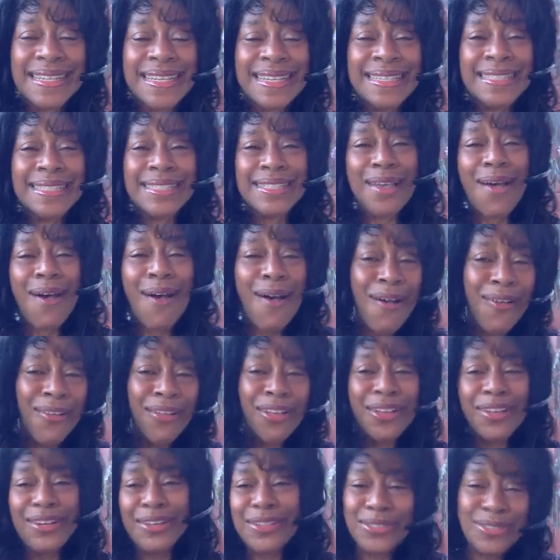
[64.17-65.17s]
It's all
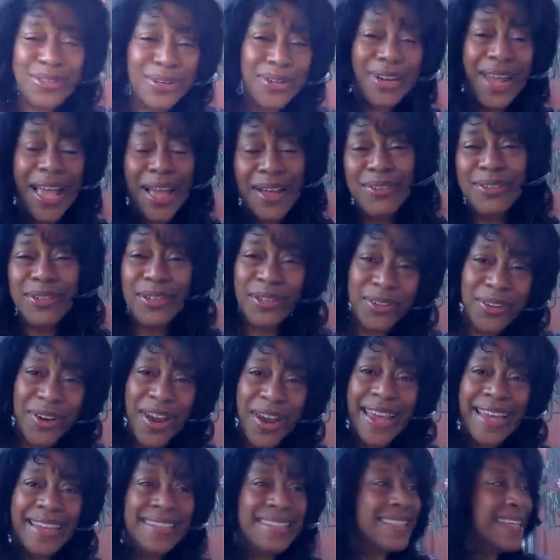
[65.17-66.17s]
going to turn out
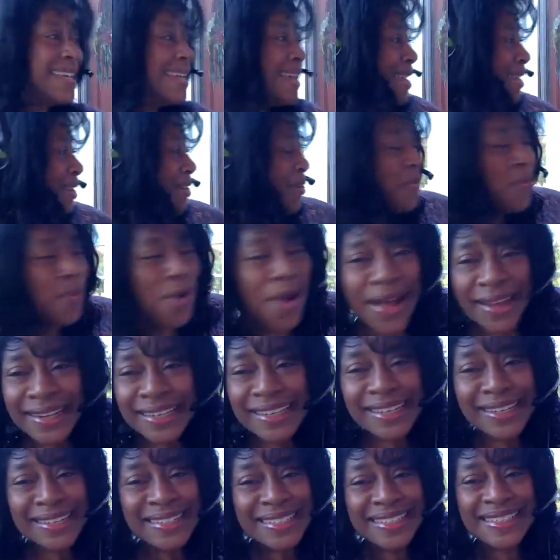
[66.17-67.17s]
great. Kuan
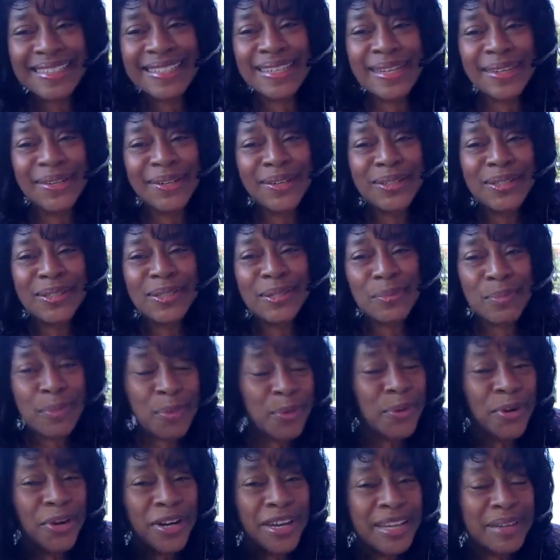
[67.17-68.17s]
Yin is here
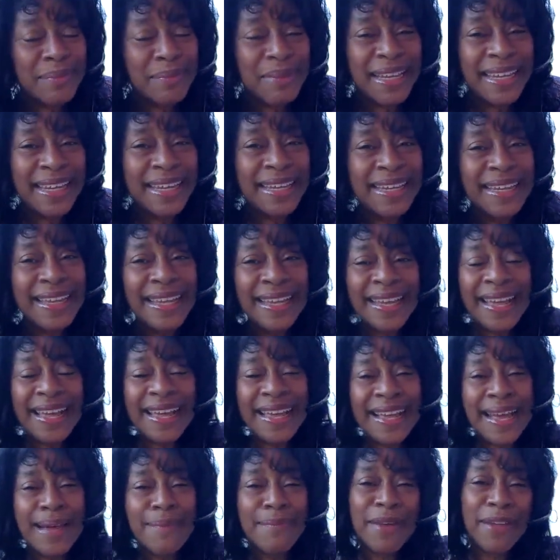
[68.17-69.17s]
supporting me.
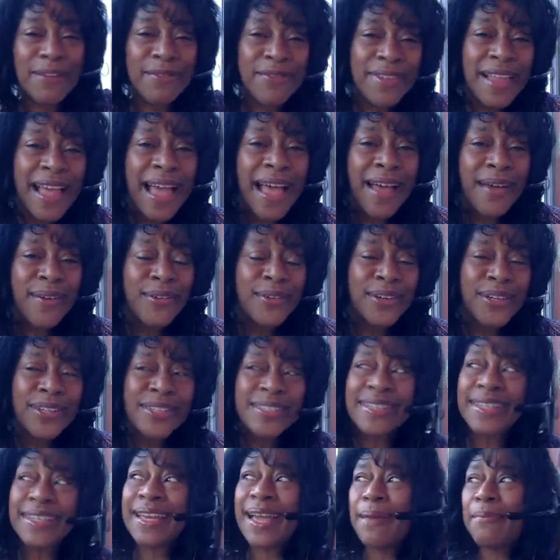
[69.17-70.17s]
I got my
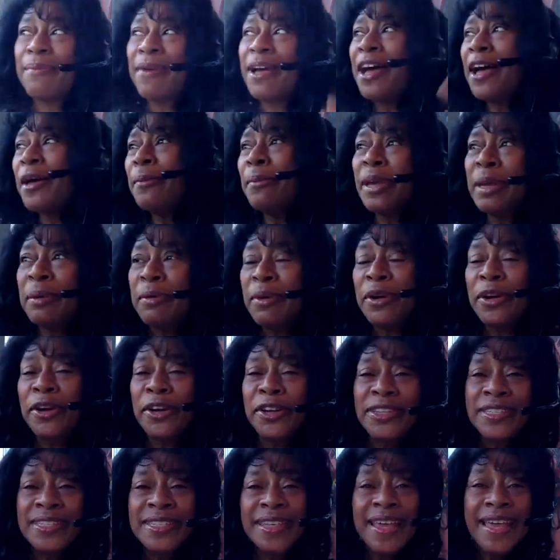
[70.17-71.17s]
flowers. I got my
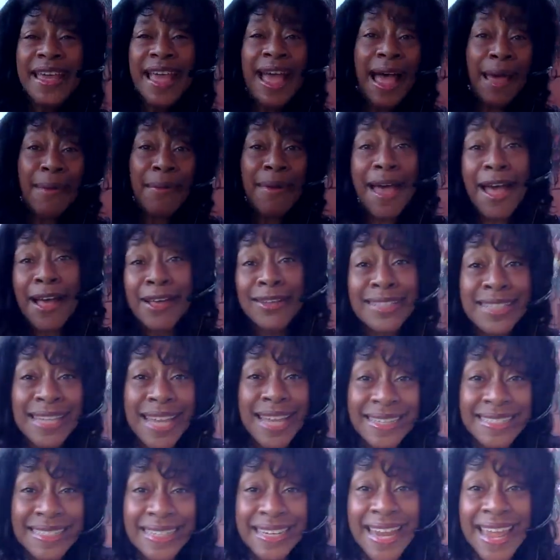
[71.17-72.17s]
hummingbirds. I'm
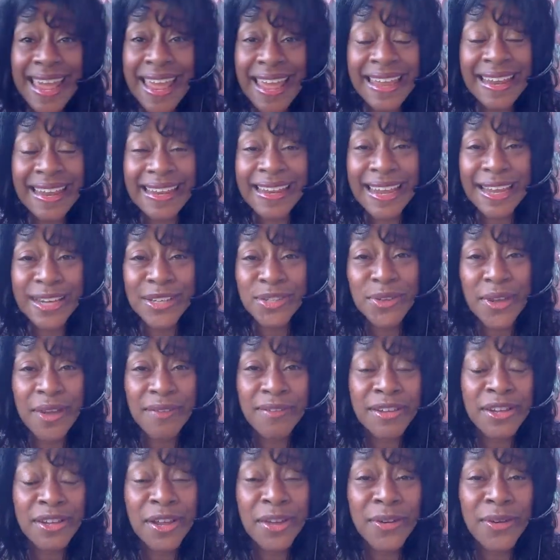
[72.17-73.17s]
outside today in case you
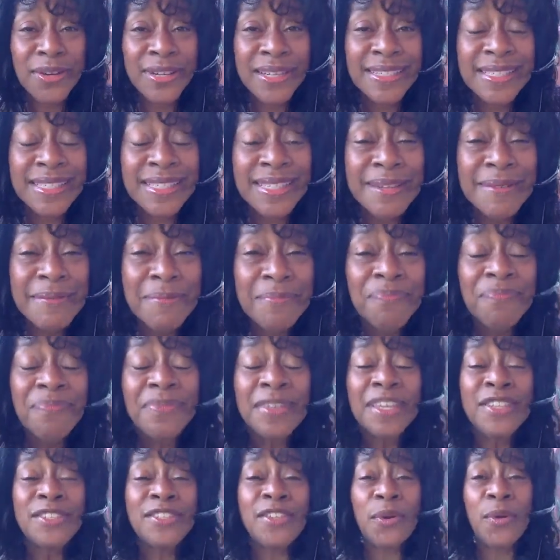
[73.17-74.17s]
haven't noticed.
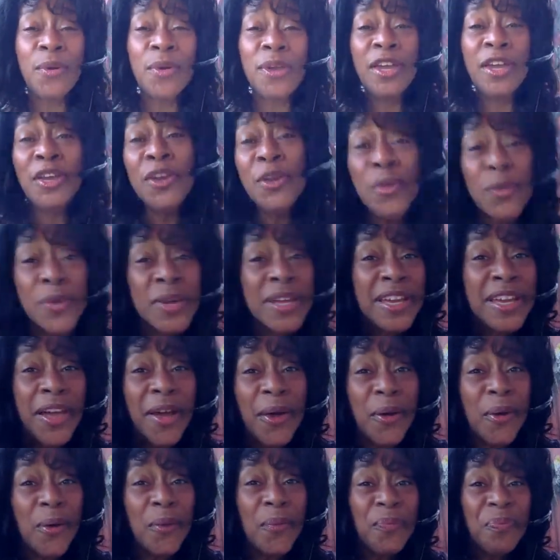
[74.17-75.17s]
So here we
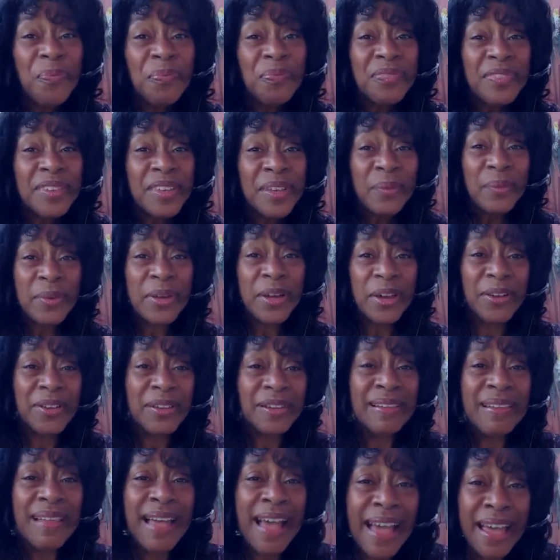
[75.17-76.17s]
go. We are
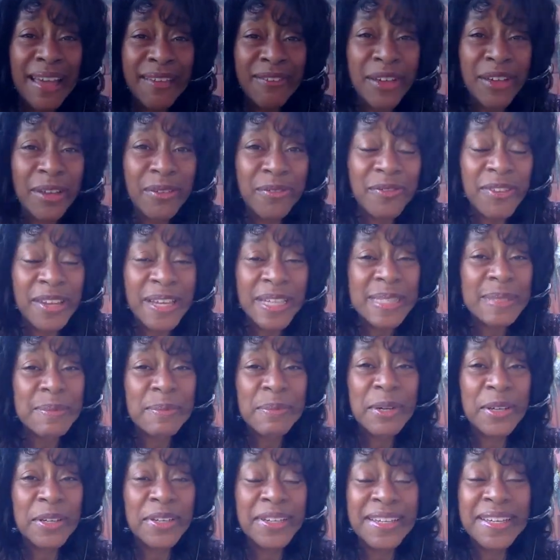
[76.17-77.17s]
live on
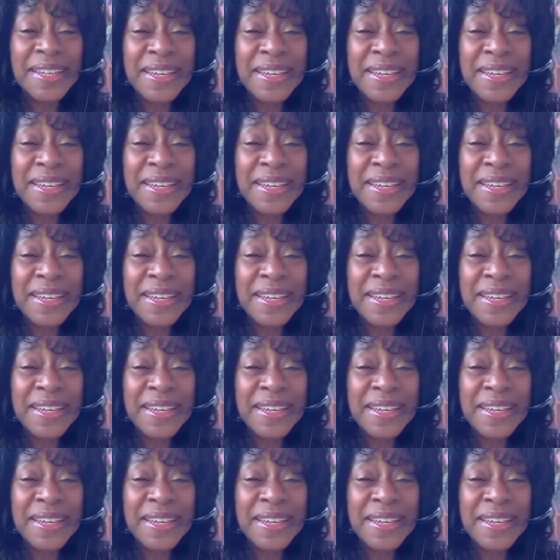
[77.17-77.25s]
Facebook.